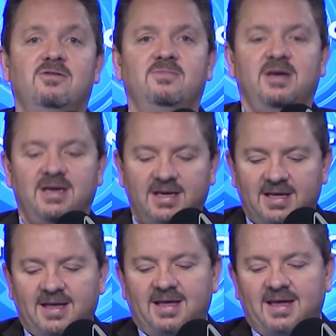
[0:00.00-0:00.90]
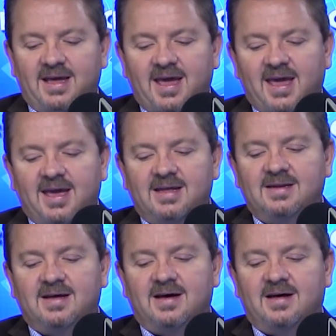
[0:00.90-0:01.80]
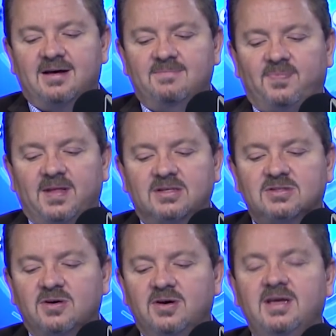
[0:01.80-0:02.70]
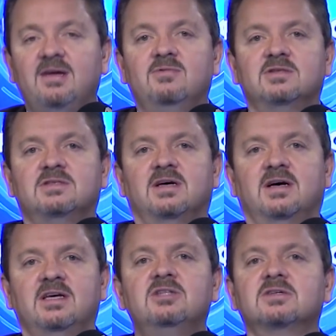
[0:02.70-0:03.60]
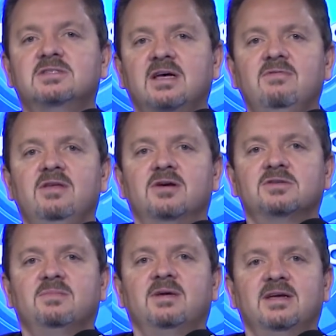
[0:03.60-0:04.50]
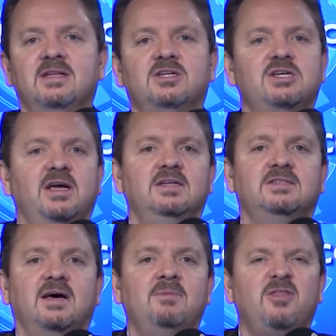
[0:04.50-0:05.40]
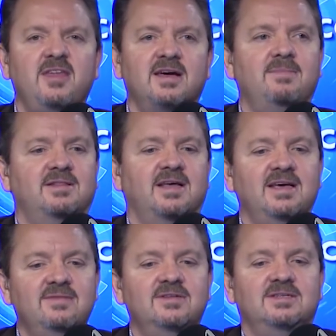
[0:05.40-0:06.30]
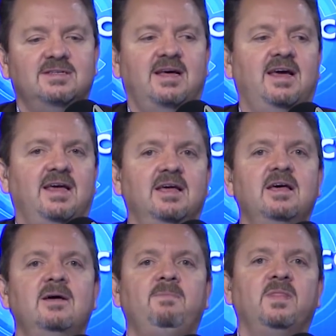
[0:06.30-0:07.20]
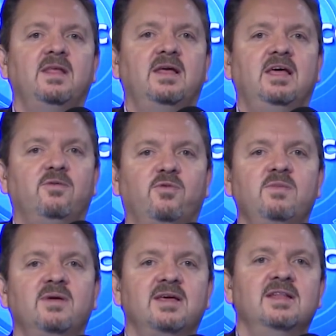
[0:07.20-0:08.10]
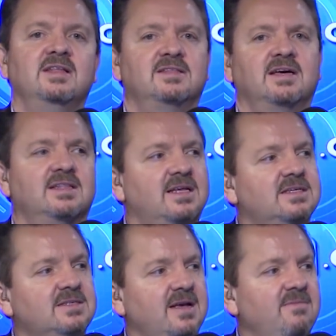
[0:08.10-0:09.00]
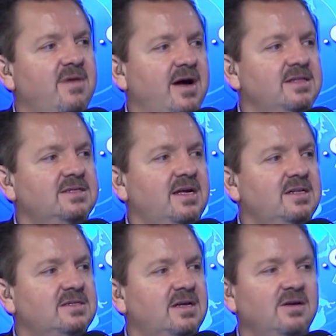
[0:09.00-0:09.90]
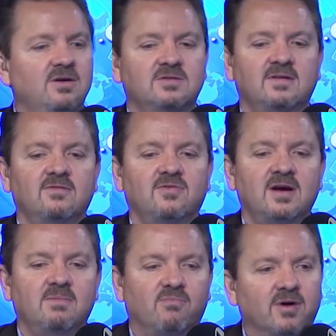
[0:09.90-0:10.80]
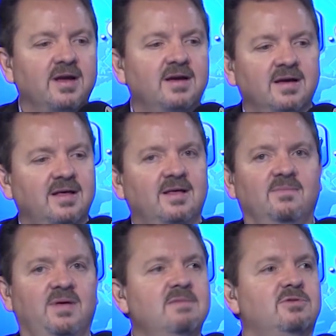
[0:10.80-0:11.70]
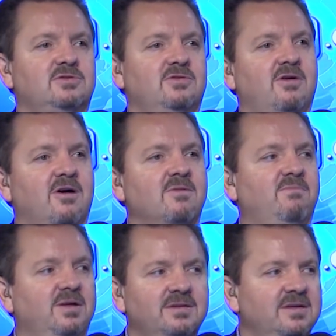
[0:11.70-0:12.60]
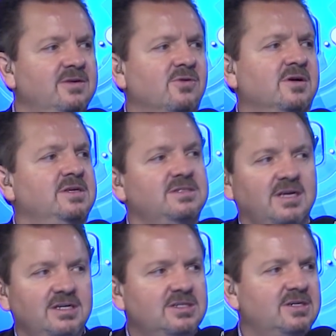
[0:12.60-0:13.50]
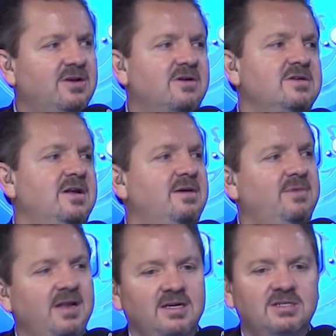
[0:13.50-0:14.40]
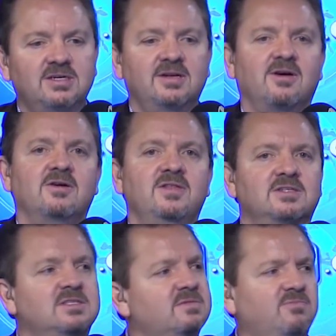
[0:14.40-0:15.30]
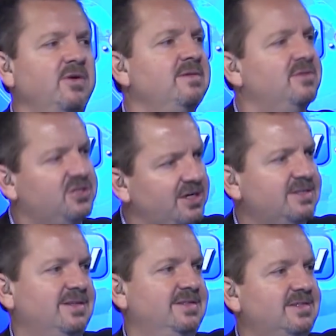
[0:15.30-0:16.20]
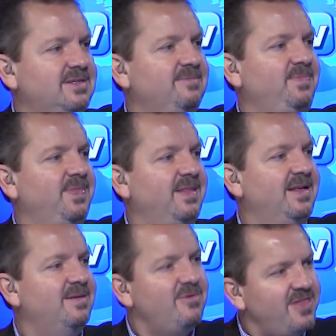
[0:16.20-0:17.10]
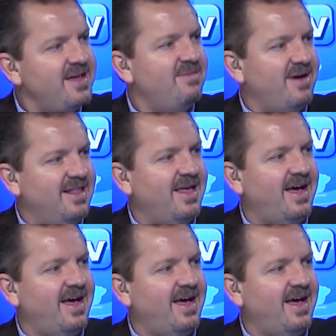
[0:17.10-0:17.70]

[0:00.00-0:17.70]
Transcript: me. Mm and um, and so he was uh, he took seven years to begin to change that. I mean, think about that even today if we begin to get that same mindset and say, you know, instead of trying to bring people to our building, organization, wow. our denomination, our this, just bring them to Jesus. Jesus. I mean, think about that.